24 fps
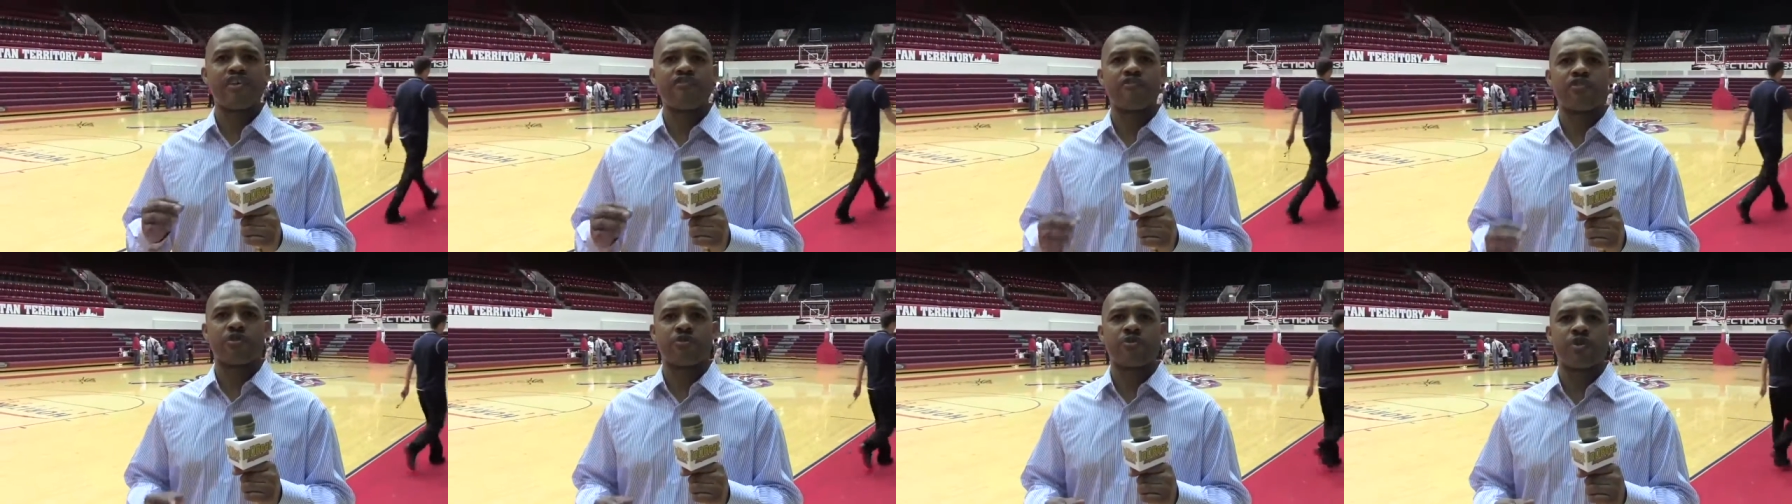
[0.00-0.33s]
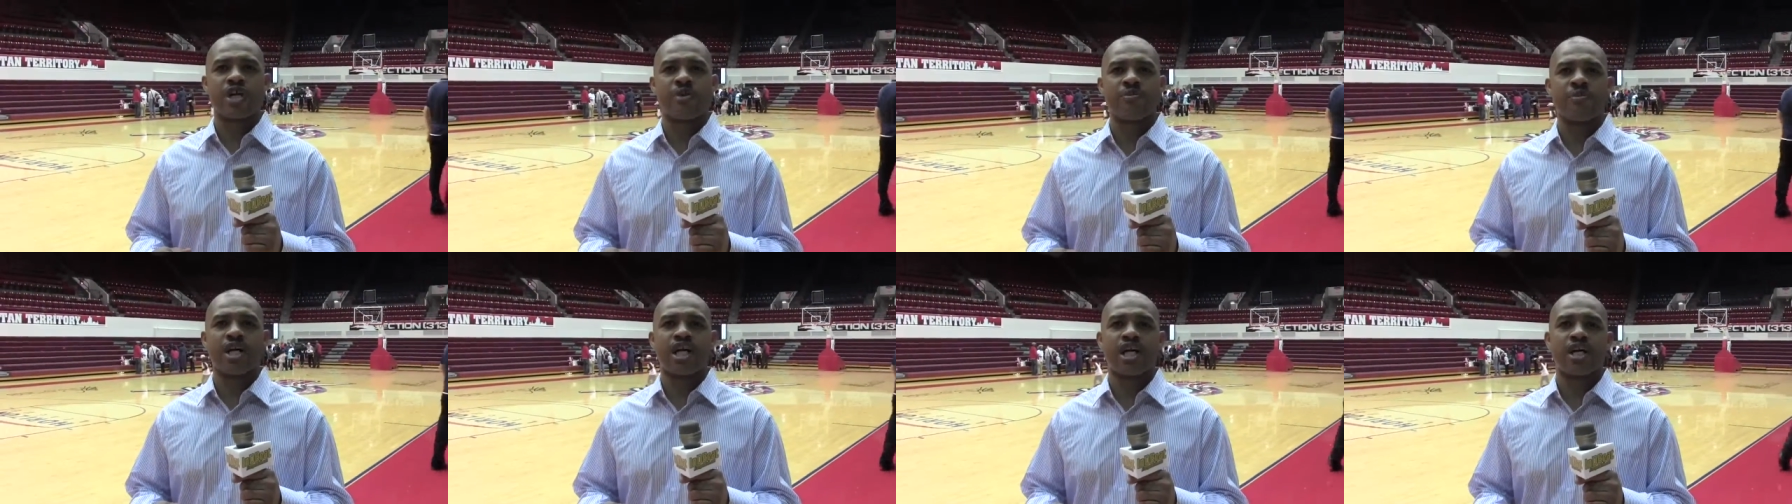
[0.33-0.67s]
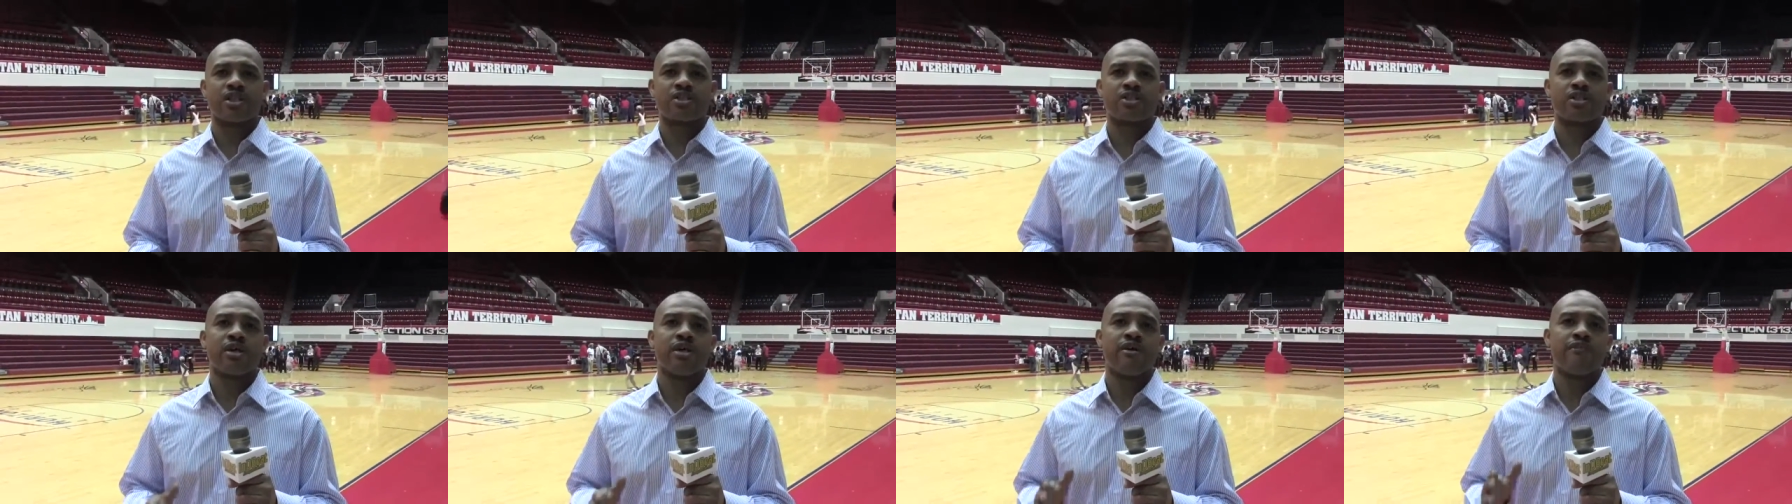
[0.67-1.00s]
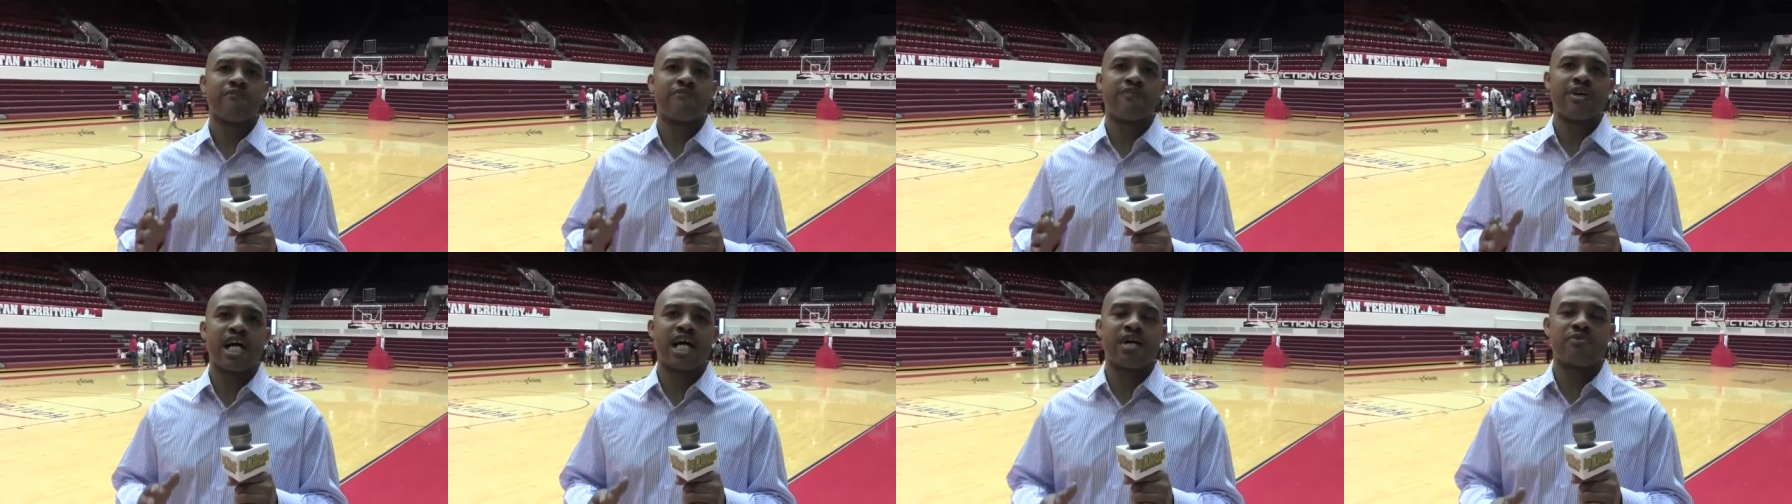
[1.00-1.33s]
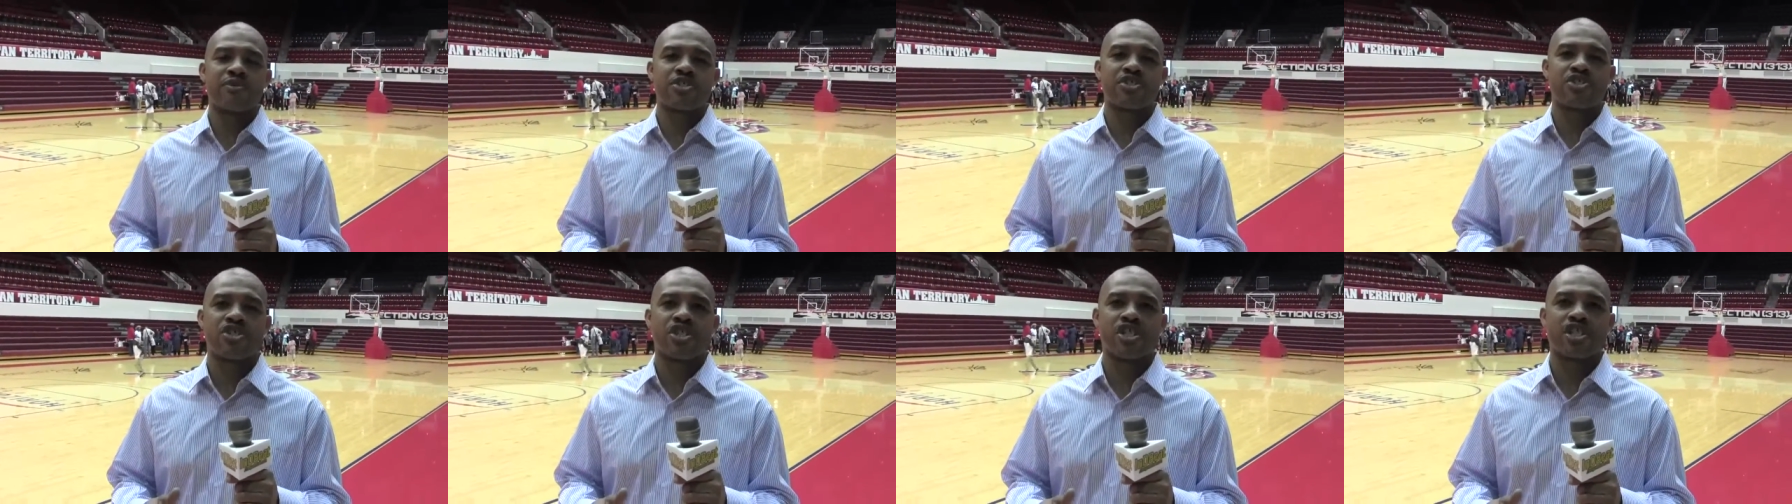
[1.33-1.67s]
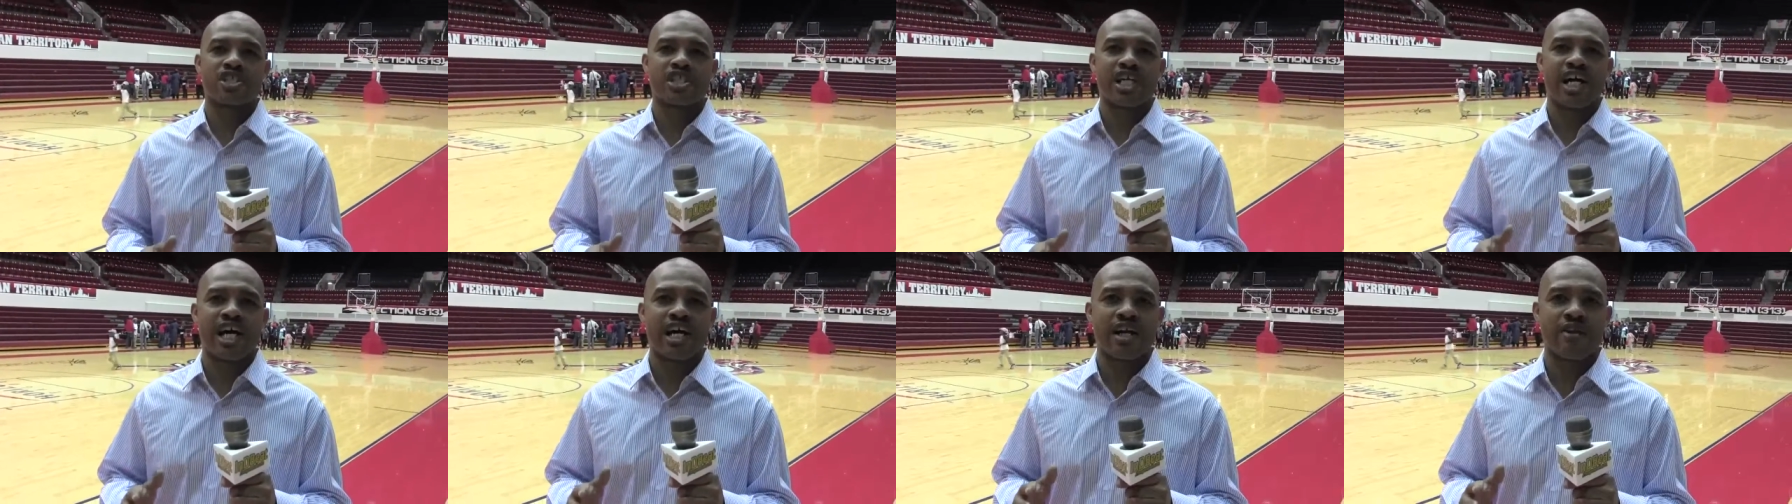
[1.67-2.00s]
11 rebounds, five
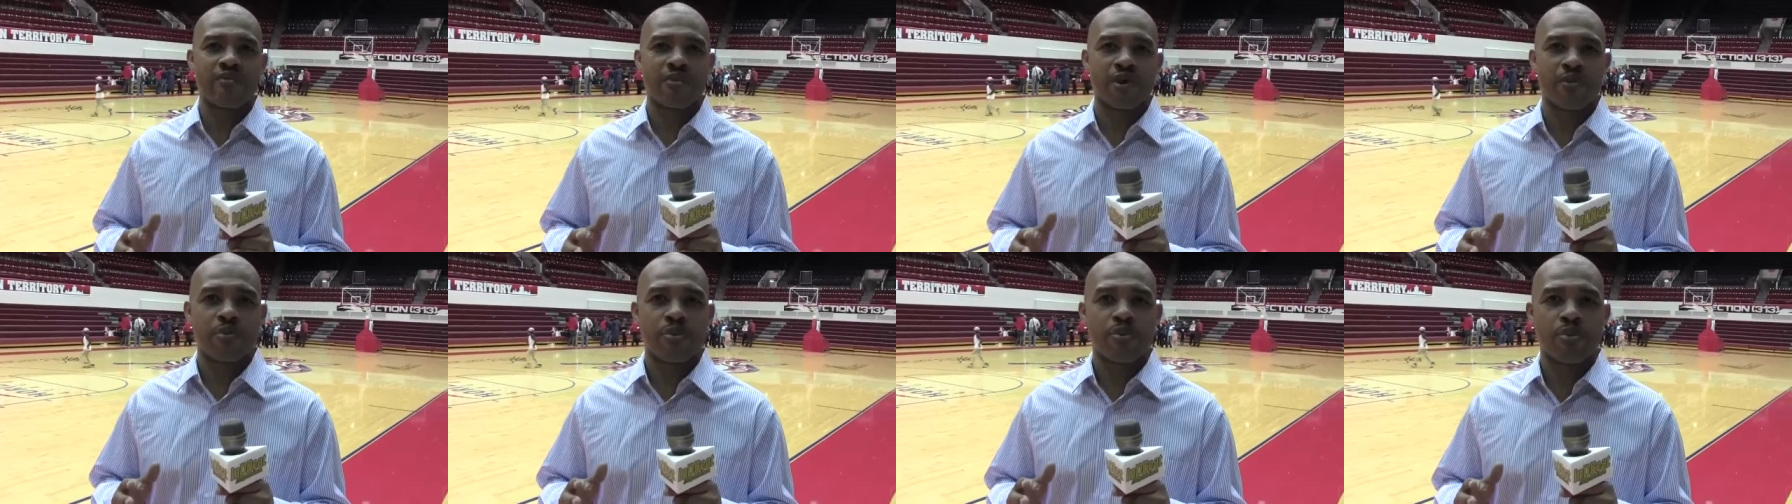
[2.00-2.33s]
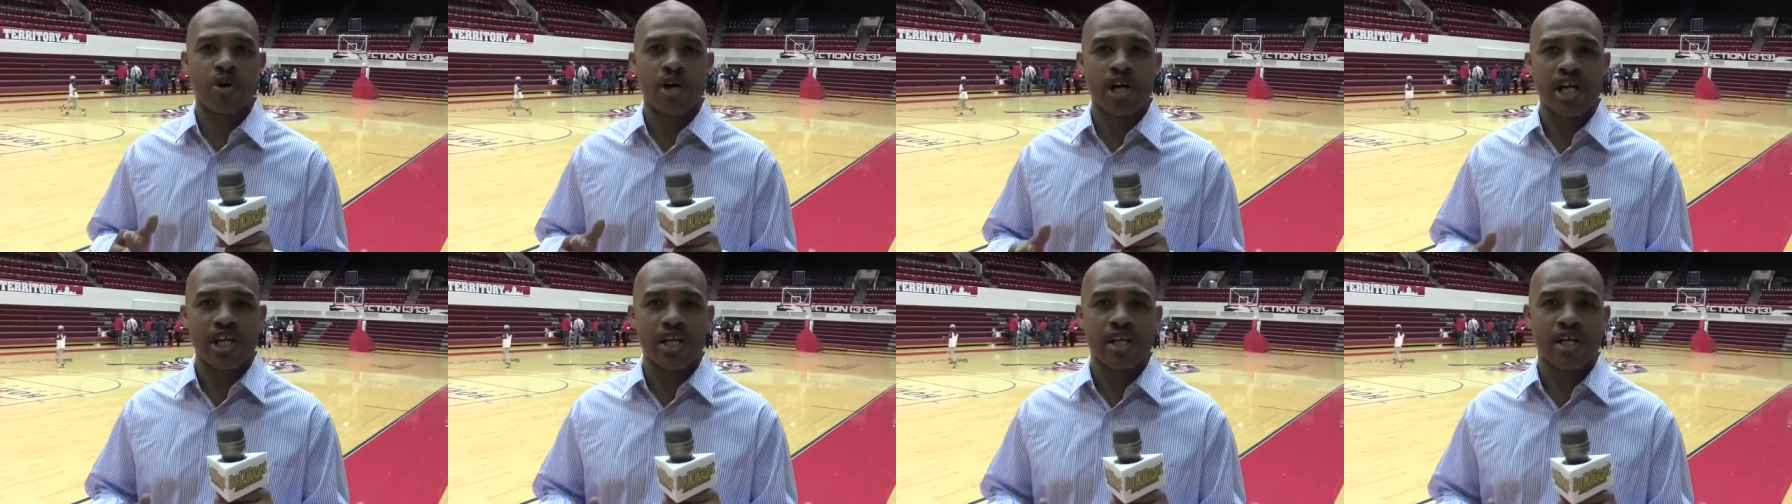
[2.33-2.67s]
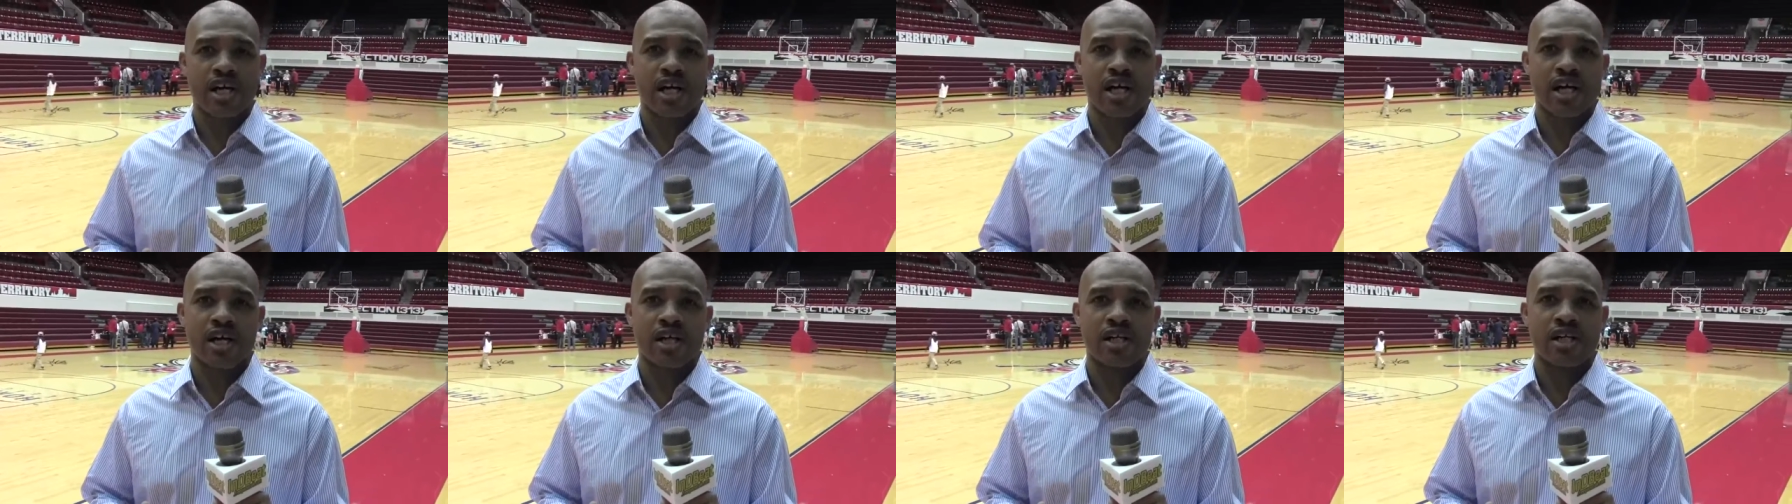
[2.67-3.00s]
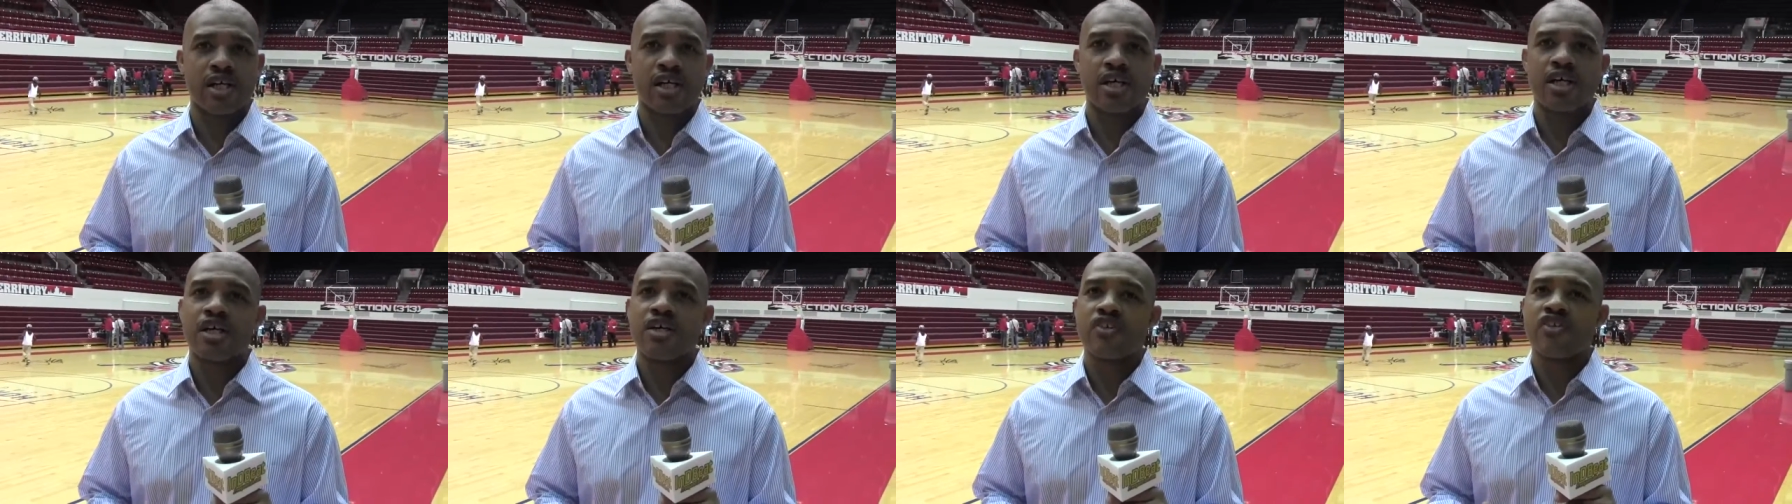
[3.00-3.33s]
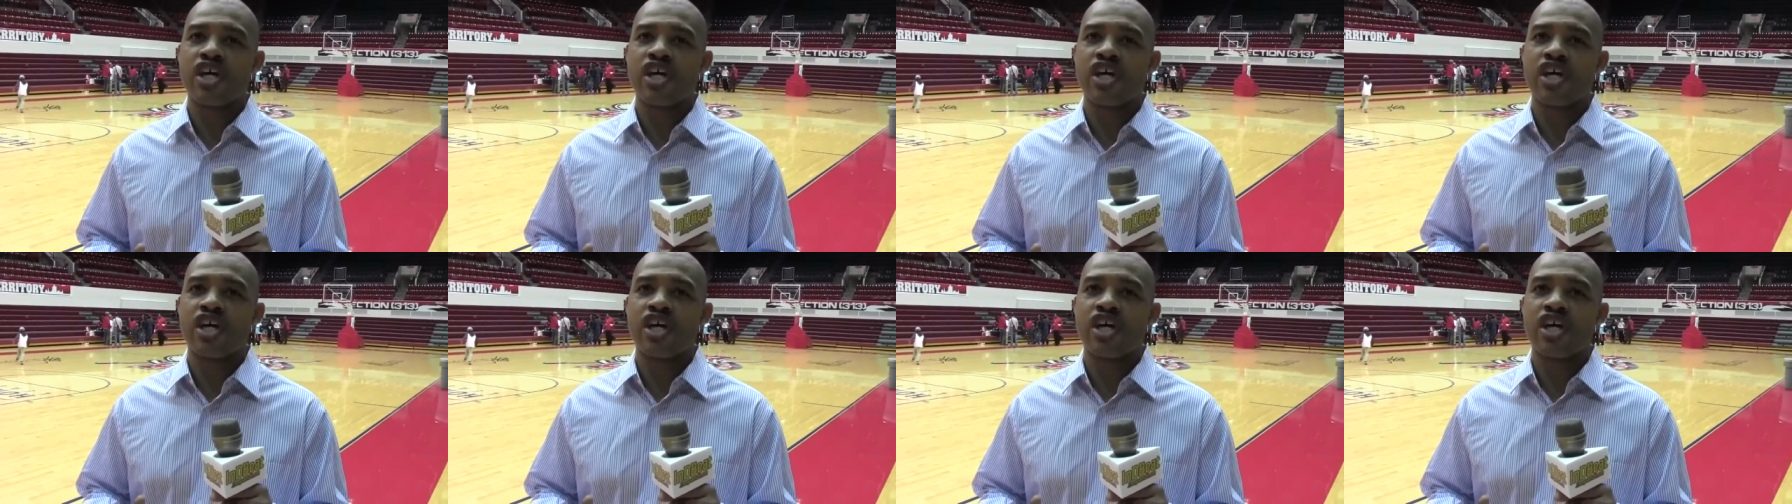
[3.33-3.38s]
assists out of a point guard.